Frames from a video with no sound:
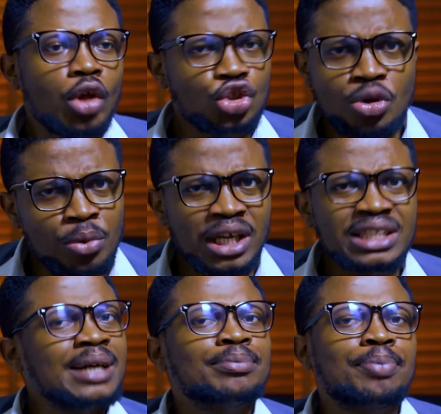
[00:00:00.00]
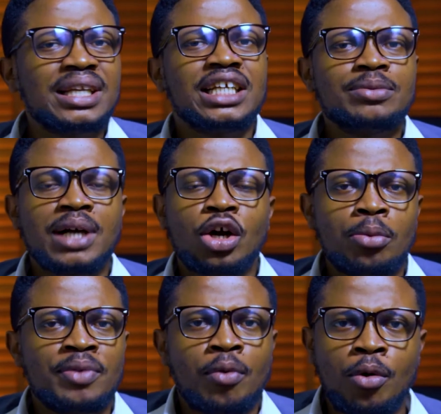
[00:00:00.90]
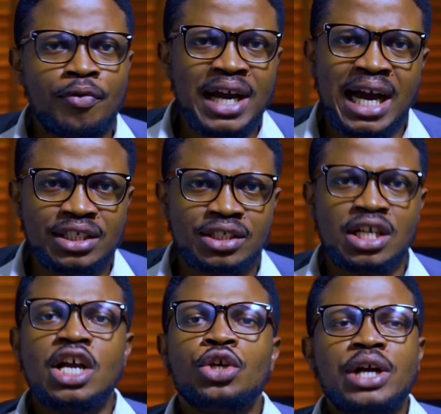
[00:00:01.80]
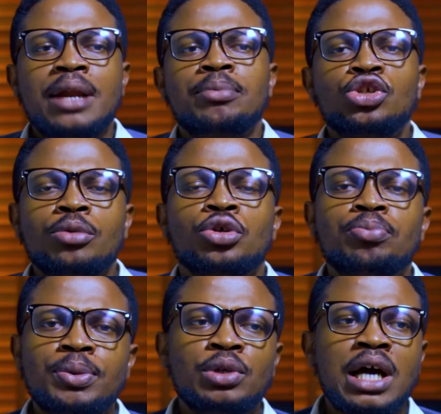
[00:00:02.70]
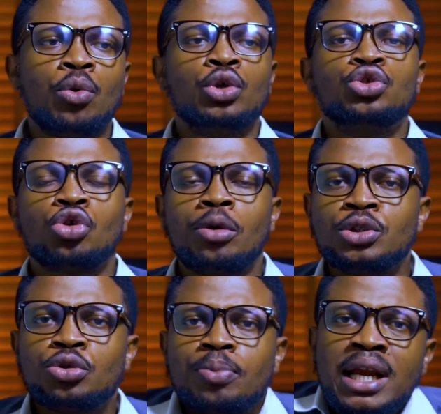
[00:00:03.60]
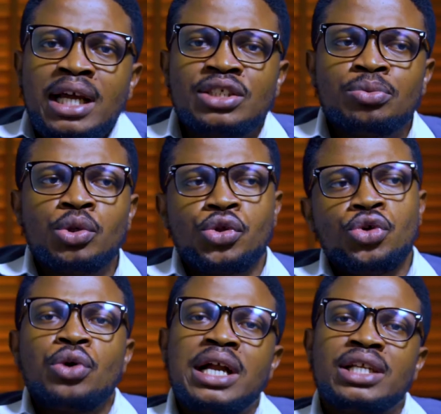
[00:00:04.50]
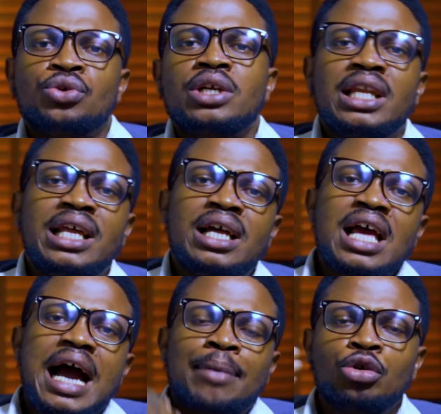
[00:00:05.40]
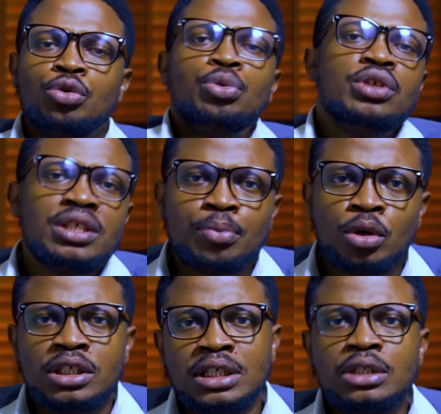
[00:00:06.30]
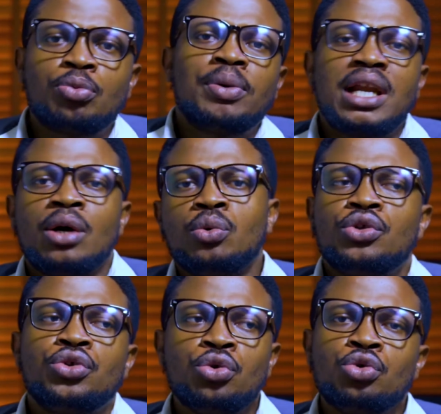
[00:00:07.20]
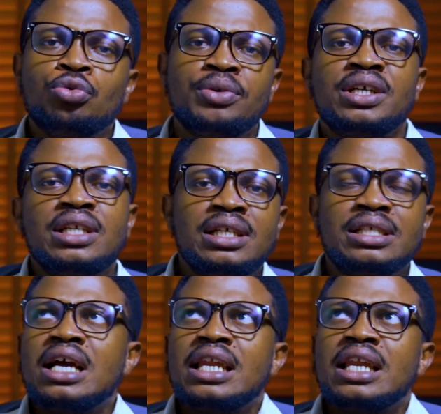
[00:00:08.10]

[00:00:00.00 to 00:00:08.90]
Some of that time, partnership can come in form of cash. You can meet up some people that want to come into partnership with you, and they say, okay, I'm going to put this money to partner with you, you bring this.